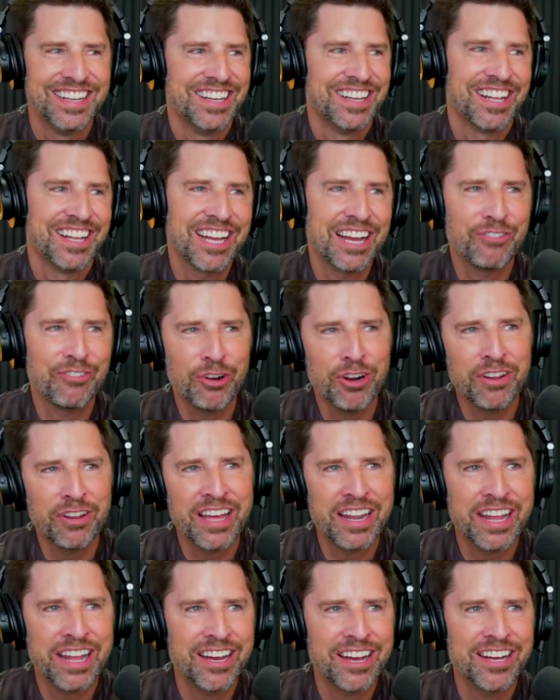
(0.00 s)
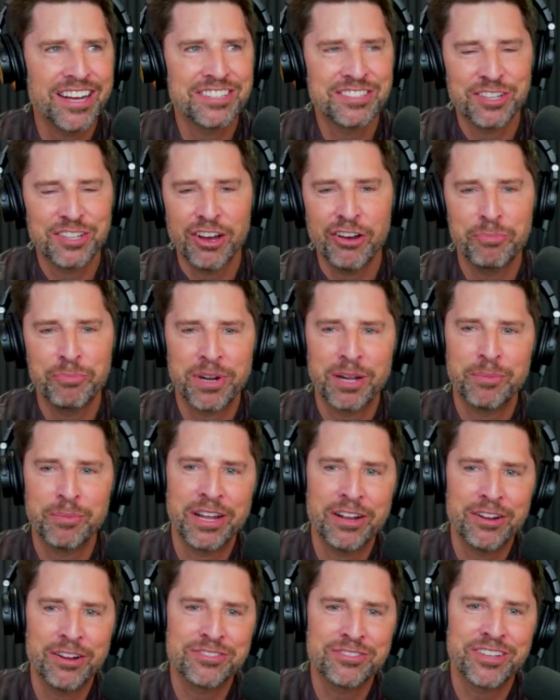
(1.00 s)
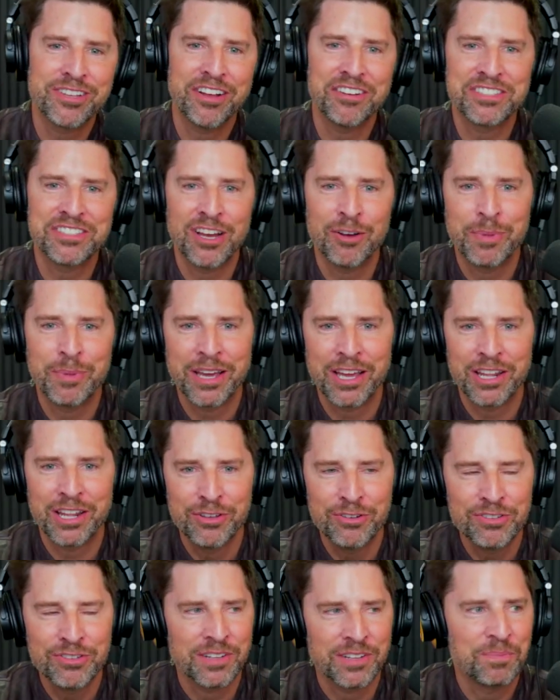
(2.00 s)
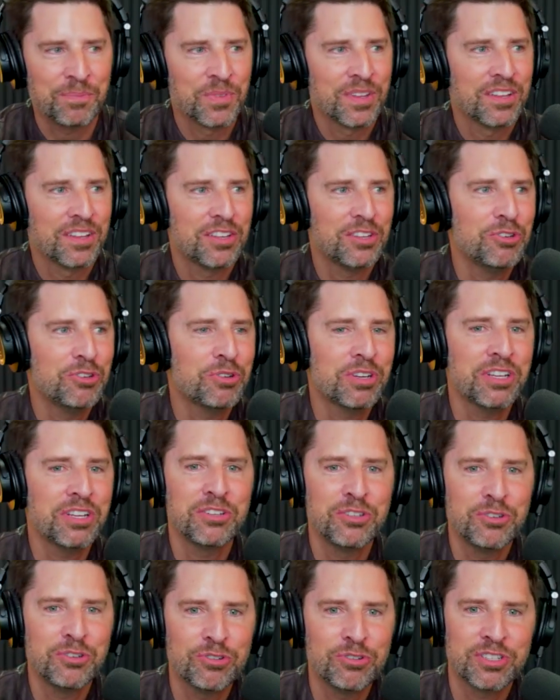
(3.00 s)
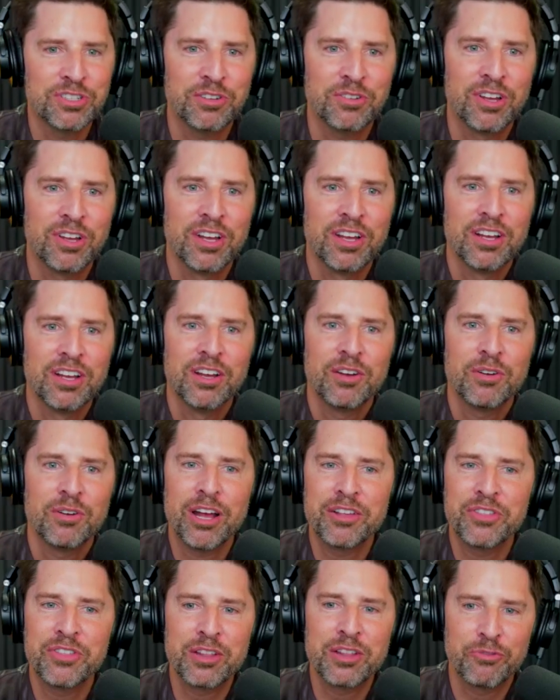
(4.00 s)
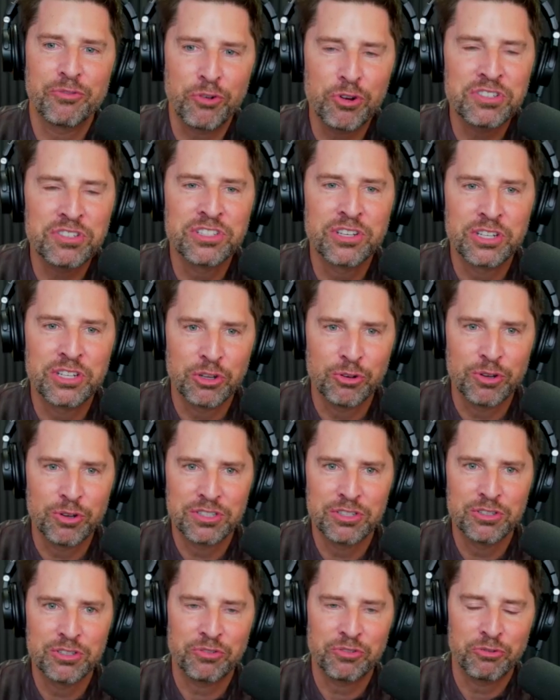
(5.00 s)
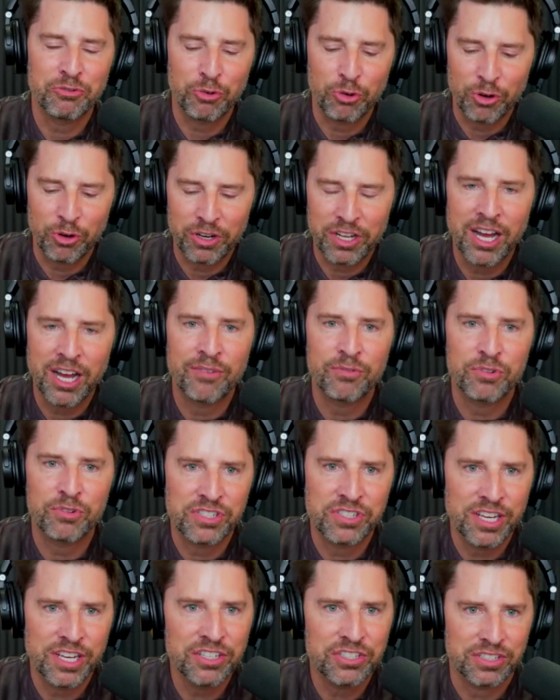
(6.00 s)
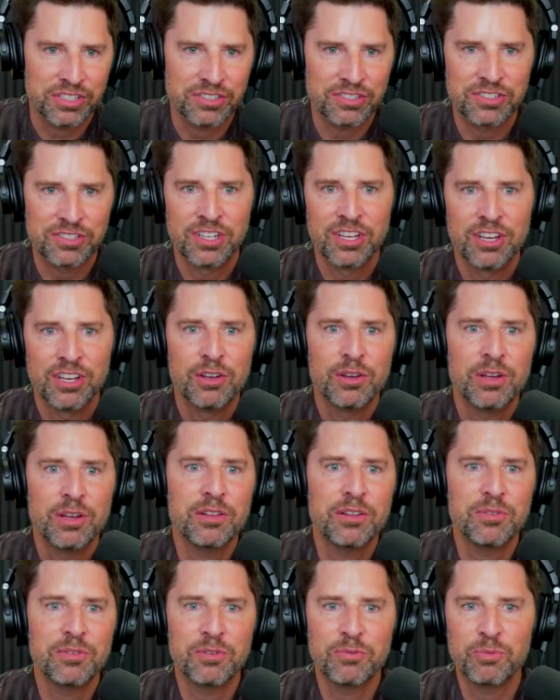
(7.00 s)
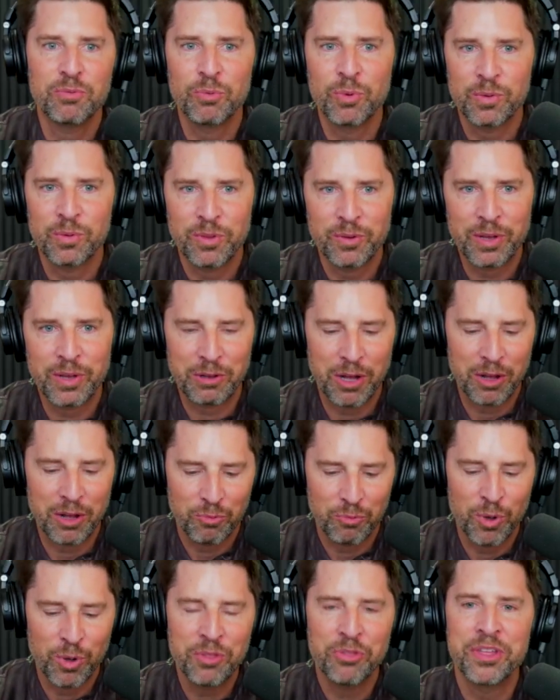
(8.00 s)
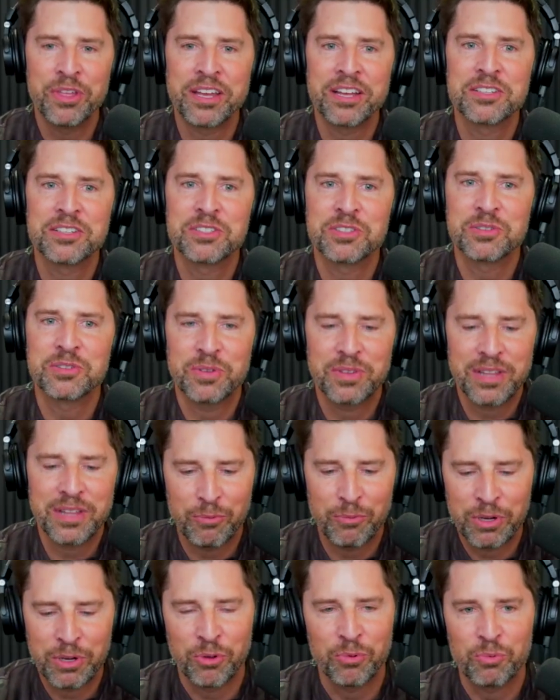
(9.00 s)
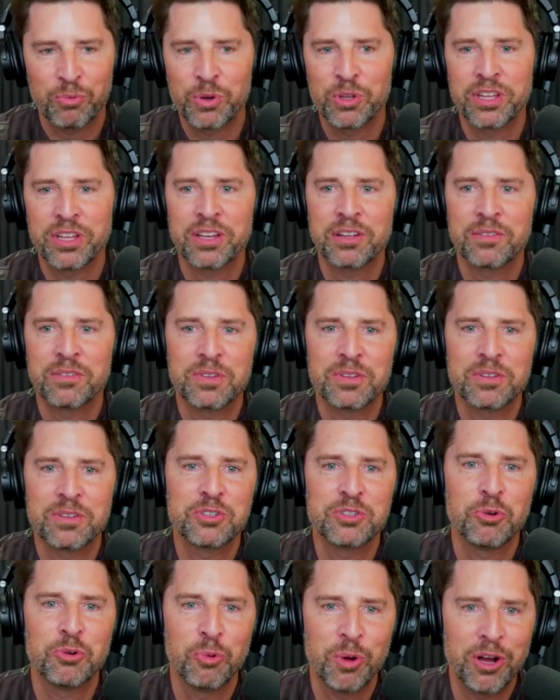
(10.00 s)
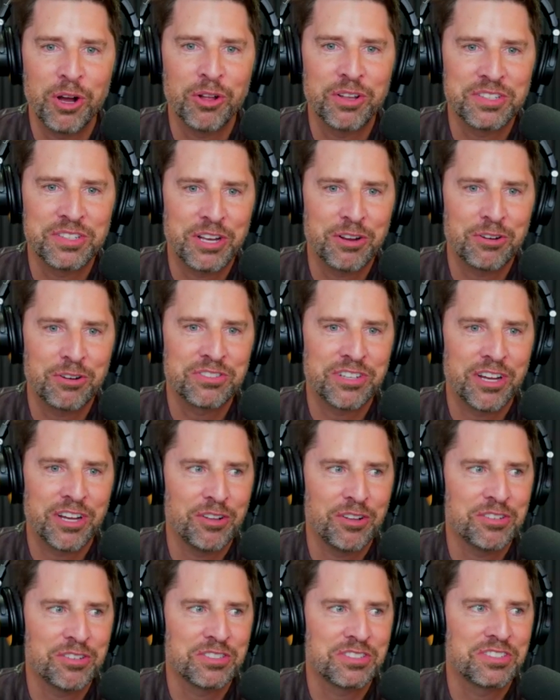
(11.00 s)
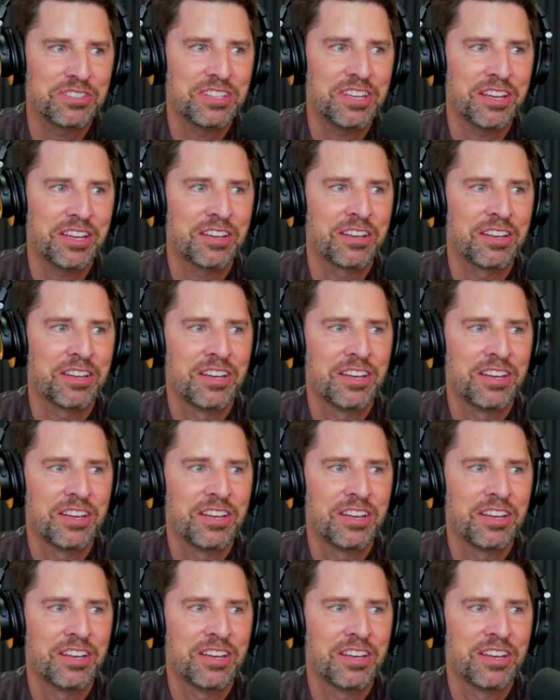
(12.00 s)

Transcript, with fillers: like i've heard of that ai stuff but i'm a hairstylist how am i going to use it you what can use it i think the first thing you could do is use it for conversations like uh, one thing is that we don't really do well as hairstylists is take